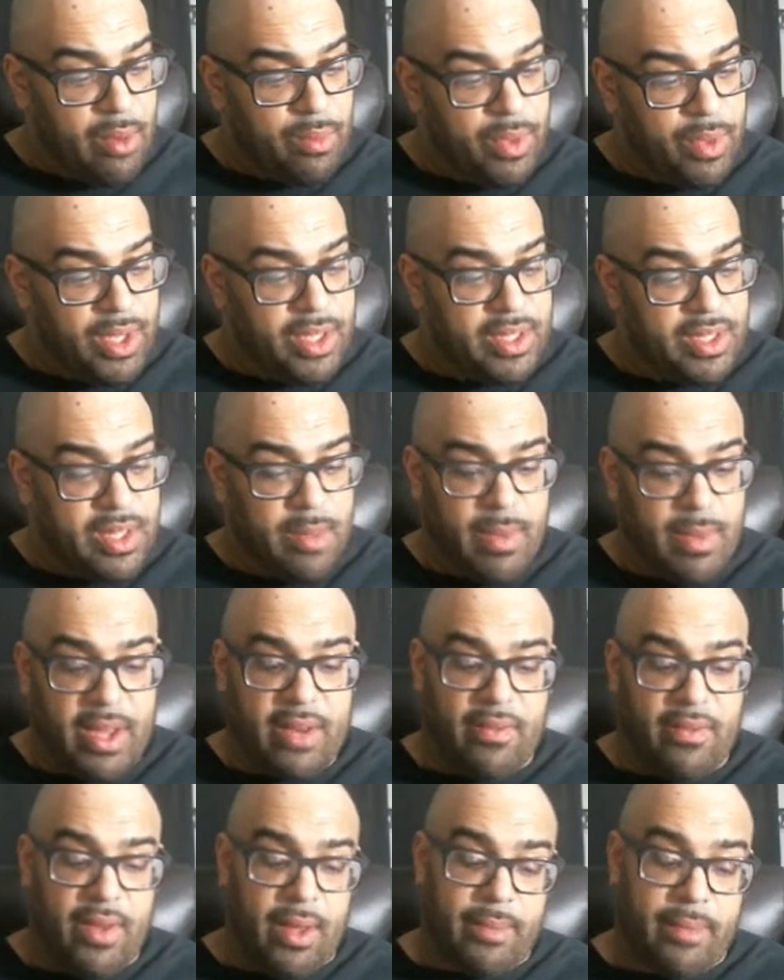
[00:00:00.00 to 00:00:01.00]
get to the main
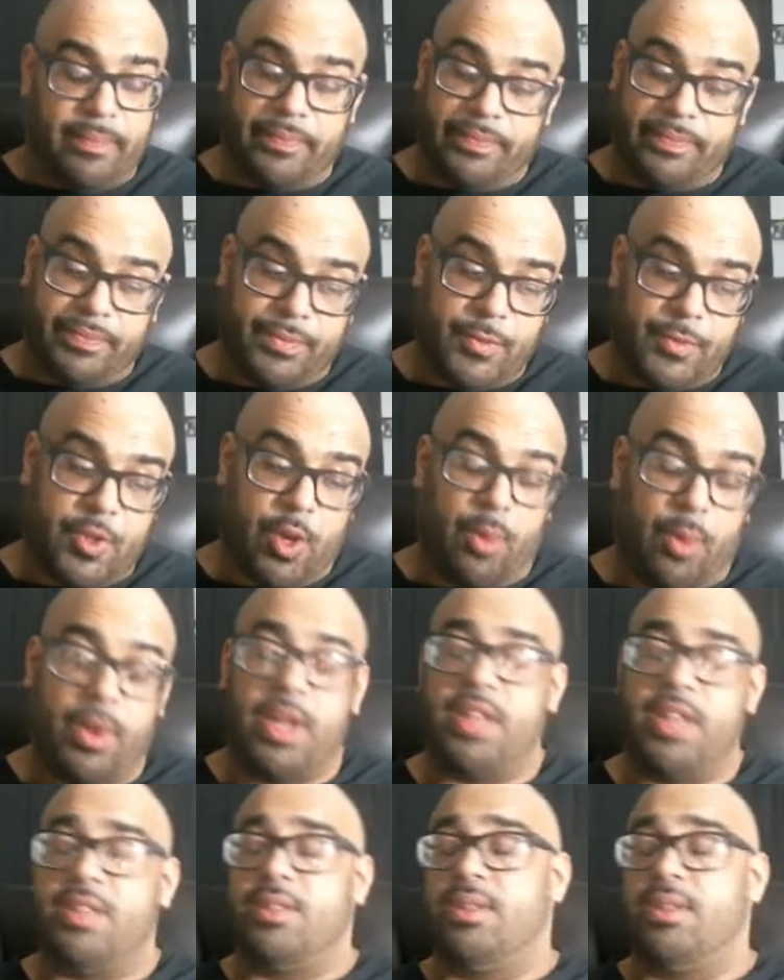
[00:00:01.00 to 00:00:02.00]
event. So
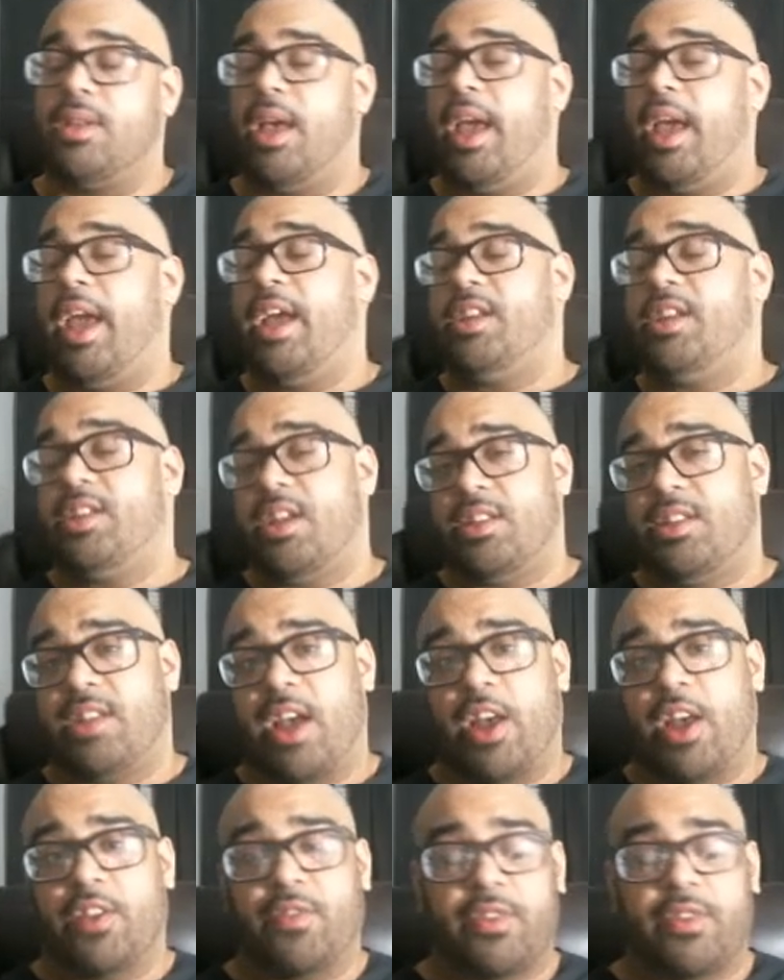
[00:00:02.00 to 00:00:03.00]
it's AJ
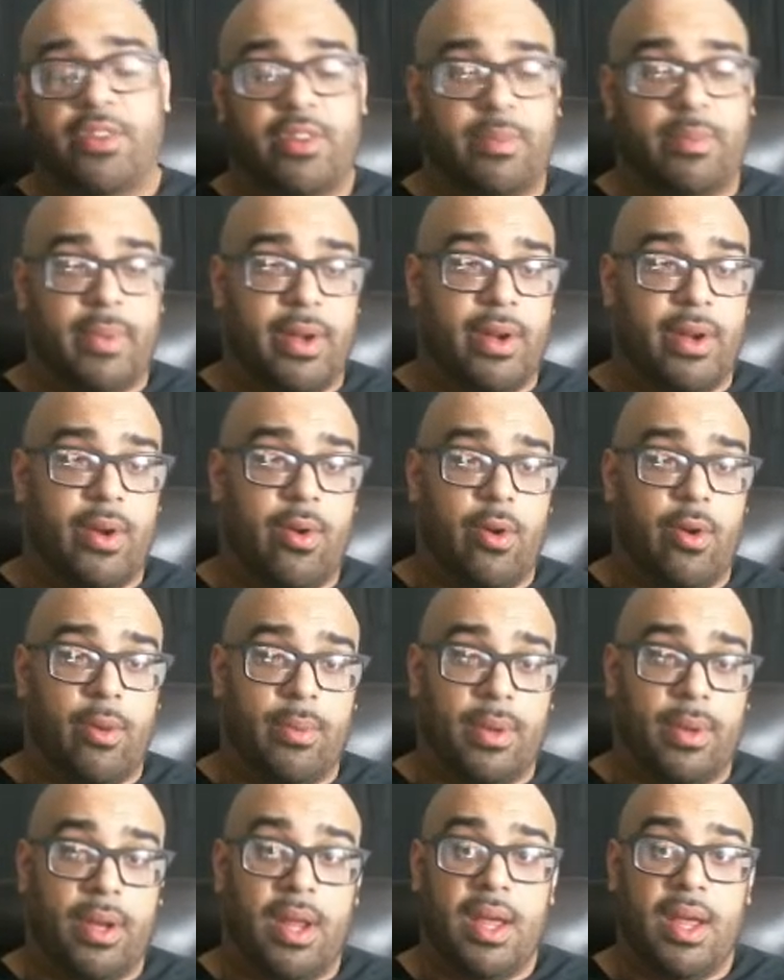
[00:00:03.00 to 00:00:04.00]
Styles versus Baron
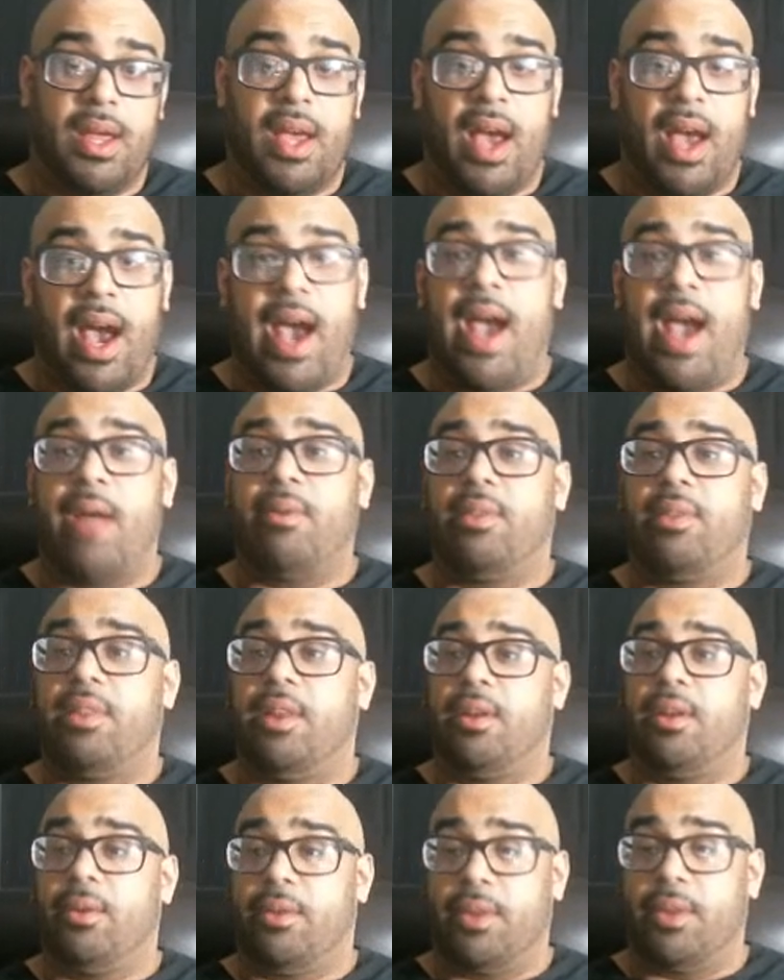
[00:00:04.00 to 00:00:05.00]
Corbin. I
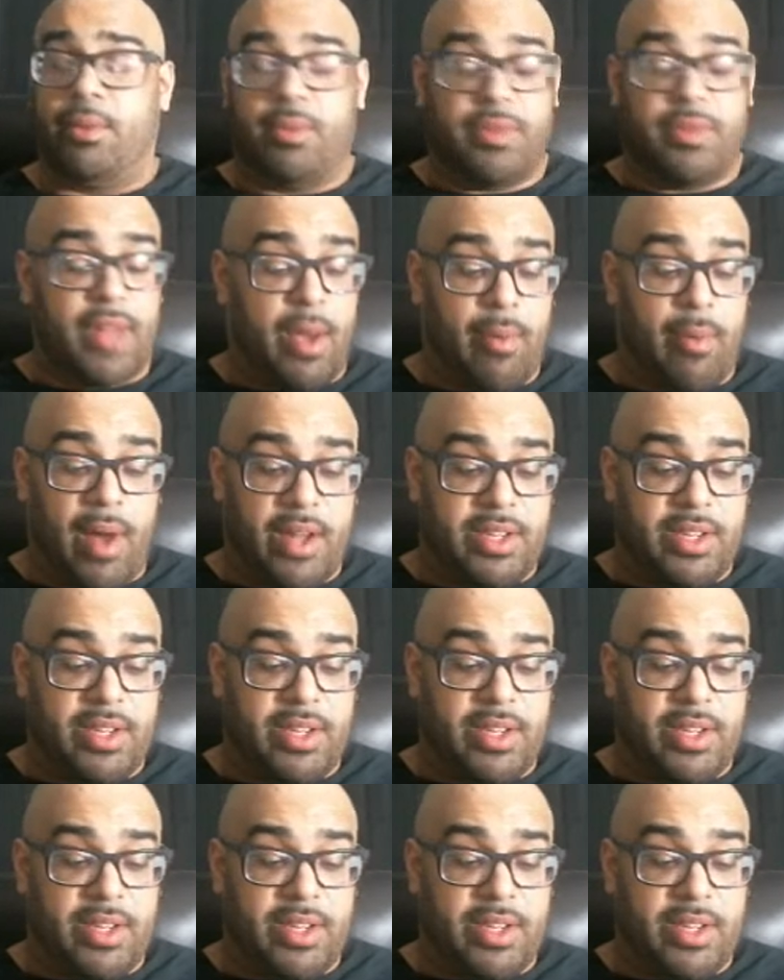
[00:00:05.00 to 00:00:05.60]
literally was not watching